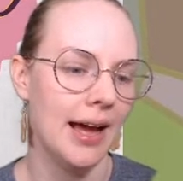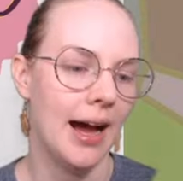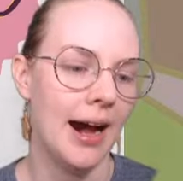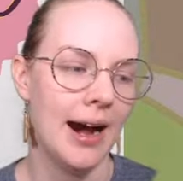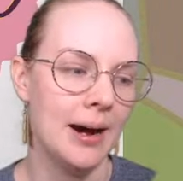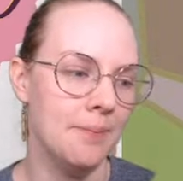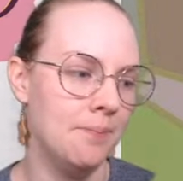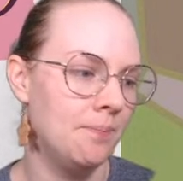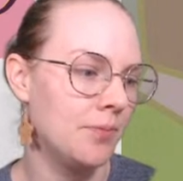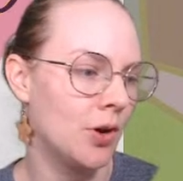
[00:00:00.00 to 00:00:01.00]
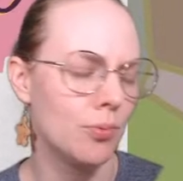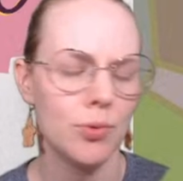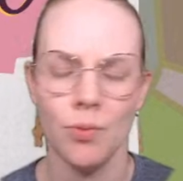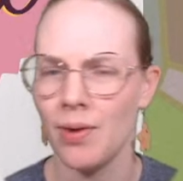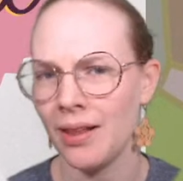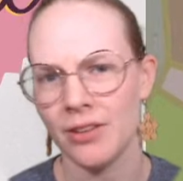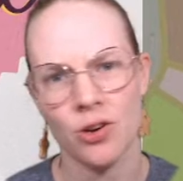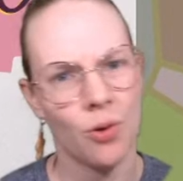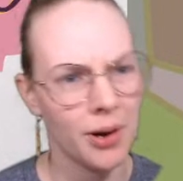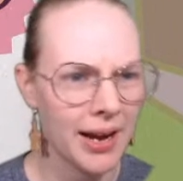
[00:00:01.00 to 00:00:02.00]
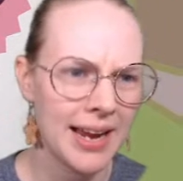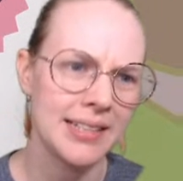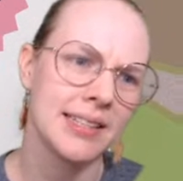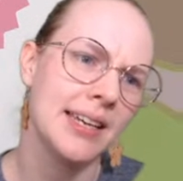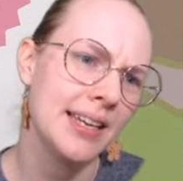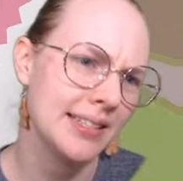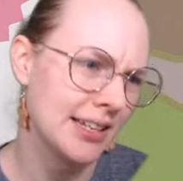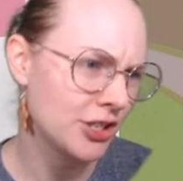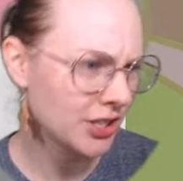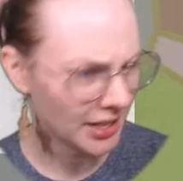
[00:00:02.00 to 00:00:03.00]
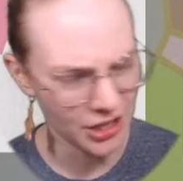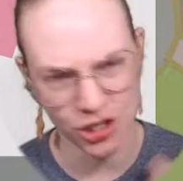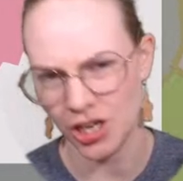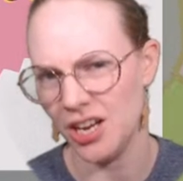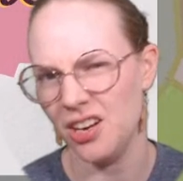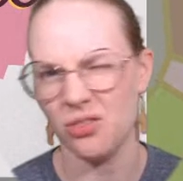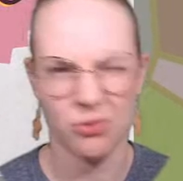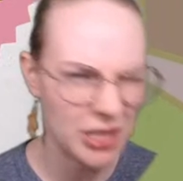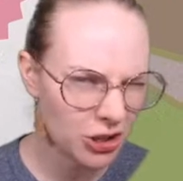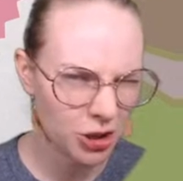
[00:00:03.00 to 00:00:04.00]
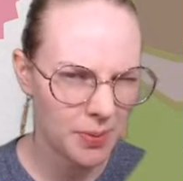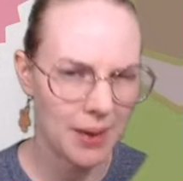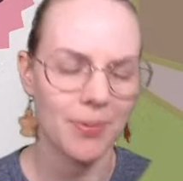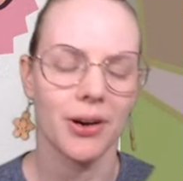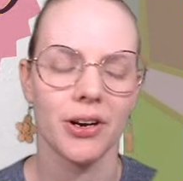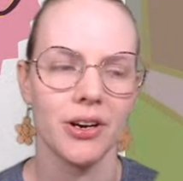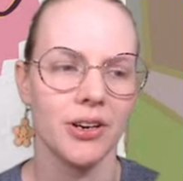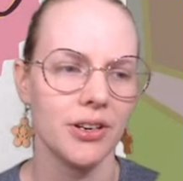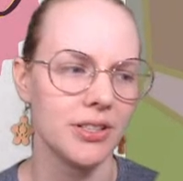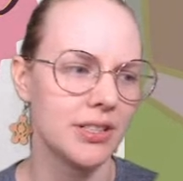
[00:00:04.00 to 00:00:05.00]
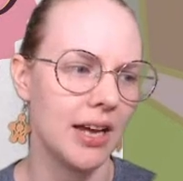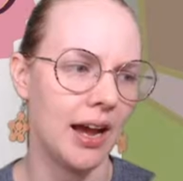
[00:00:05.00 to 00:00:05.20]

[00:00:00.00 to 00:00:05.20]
relevant court cases, legislation, research papers,